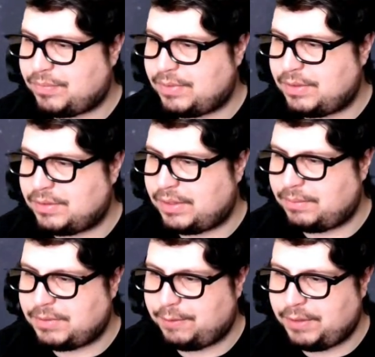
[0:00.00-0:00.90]
is
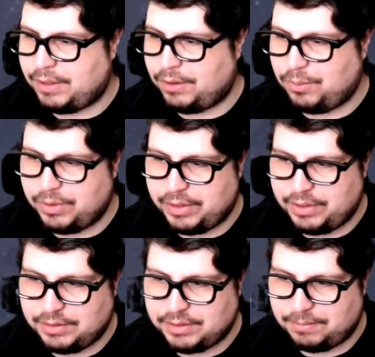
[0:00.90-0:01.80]
I'm definitely... Oh, we're
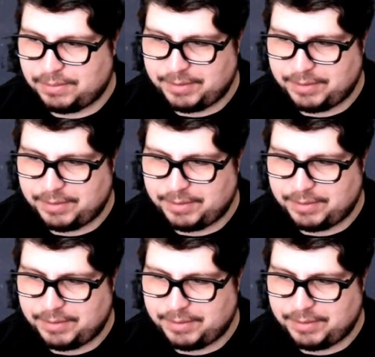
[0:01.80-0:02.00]
hitting the time limit.